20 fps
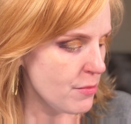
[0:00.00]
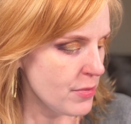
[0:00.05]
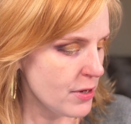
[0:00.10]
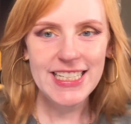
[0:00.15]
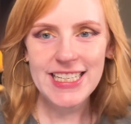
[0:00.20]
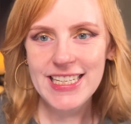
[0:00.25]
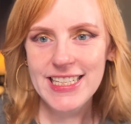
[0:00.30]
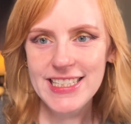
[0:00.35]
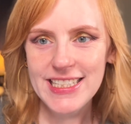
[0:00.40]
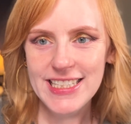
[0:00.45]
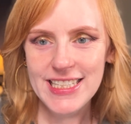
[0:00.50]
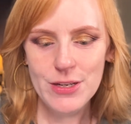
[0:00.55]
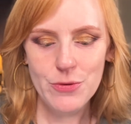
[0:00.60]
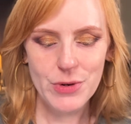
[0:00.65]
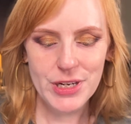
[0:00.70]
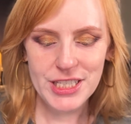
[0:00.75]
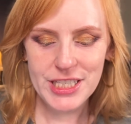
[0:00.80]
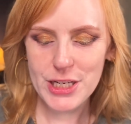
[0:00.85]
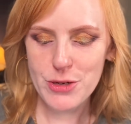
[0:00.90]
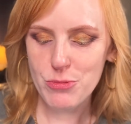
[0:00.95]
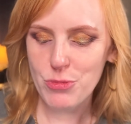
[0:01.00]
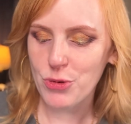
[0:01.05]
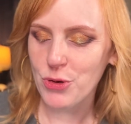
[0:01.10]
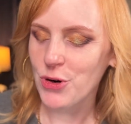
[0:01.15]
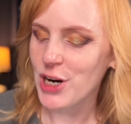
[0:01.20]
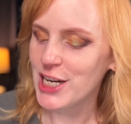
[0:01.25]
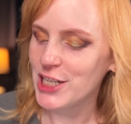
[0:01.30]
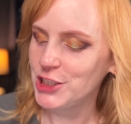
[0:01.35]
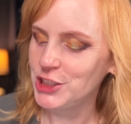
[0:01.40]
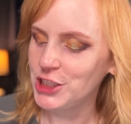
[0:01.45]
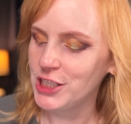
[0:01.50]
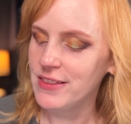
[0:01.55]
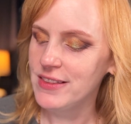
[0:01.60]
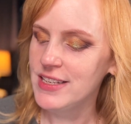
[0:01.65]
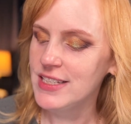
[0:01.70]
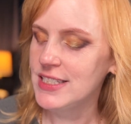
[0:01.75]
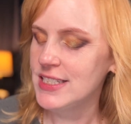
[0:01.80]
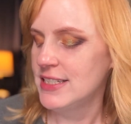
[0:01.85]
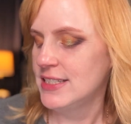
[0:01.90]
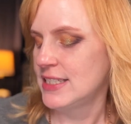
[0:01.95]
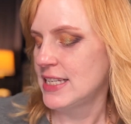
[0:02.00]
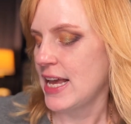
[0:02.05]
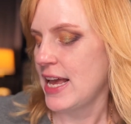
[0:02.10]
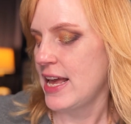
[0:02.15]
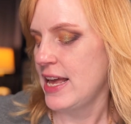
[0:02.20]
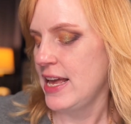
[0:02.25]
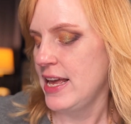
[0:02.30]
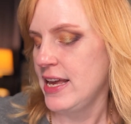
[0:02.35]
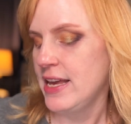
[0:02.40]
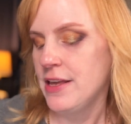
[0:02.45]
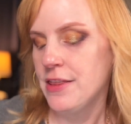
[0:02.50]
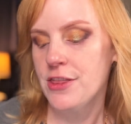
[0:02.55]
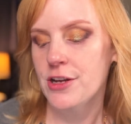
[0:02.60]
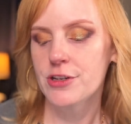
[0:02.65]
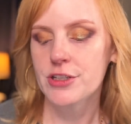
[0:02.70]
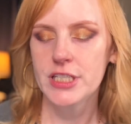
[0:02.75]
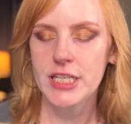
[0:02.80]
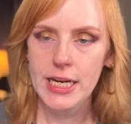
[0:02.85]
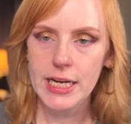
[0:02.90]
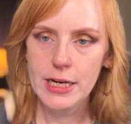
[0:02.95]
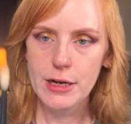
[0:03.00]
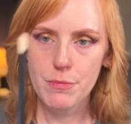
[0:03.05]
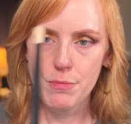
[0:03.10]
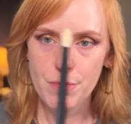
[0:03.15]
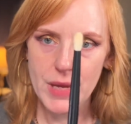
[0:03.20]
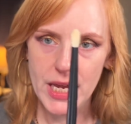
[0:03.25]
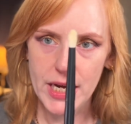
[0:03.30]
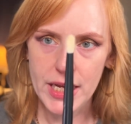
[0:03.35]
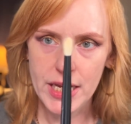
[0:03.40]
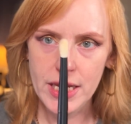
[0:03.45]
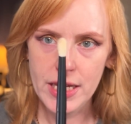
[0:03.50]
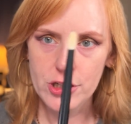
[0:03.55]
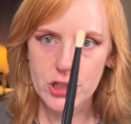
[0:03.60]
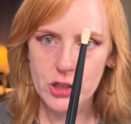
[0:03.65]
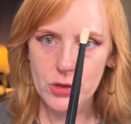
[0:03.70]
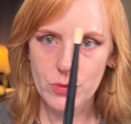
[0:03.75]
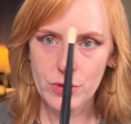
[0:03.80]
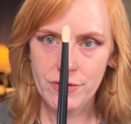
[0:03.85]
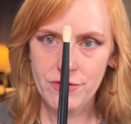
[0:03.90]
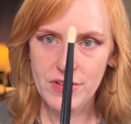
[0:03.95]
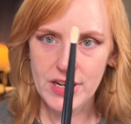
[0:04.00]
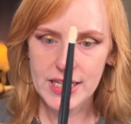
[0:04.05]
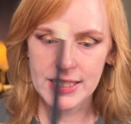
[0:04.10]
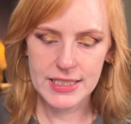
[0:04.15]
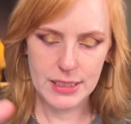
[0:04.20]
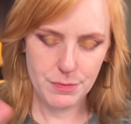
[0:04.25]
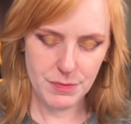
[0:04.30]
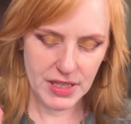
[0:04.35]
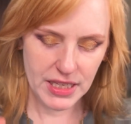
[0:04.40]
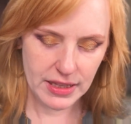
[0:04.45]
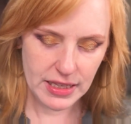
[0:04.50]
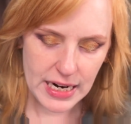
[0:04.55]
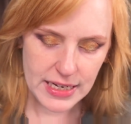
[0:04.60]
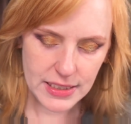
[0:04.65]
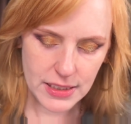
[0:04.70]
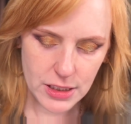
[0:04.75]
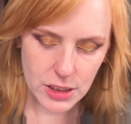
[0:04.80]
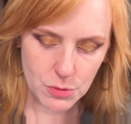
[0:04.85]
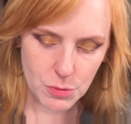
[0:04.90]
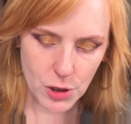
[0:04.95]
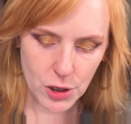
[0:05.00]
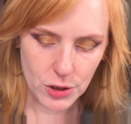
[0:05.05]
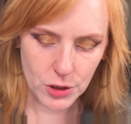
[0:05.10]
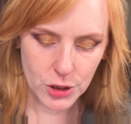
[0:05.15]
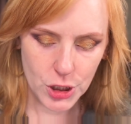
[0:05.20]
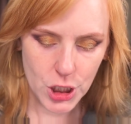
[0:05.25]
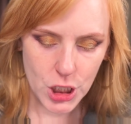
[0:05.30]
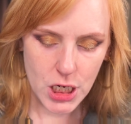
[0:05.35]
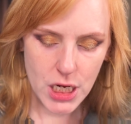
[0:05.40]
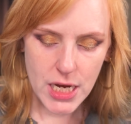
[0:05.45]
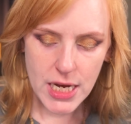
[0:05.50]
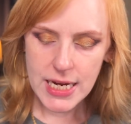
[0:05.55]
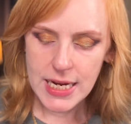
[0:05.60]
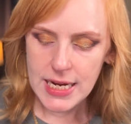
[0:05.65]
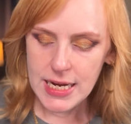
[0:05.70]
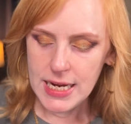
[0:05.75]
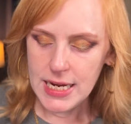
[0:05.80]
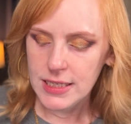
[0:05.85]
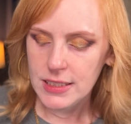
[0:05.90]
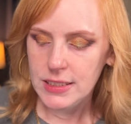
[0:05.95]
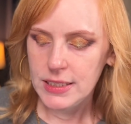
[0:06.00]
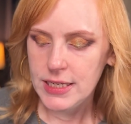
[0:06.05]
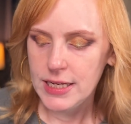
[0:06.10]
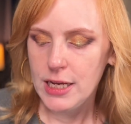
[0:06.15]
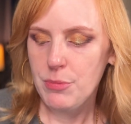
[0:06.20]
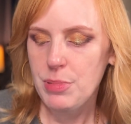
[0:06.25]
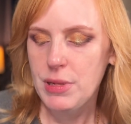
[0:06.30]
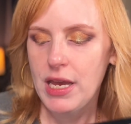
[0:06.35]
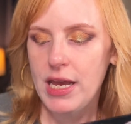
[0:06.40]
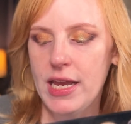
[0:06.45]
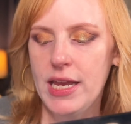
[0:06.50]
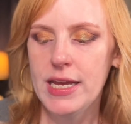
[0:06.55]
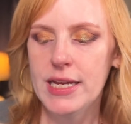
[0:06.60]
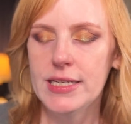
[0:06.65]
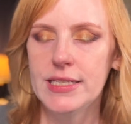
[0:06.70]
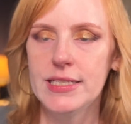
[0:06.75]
a teensy weensy brush. This is a 13 mini. Just wanna find something that has a smaller tip. And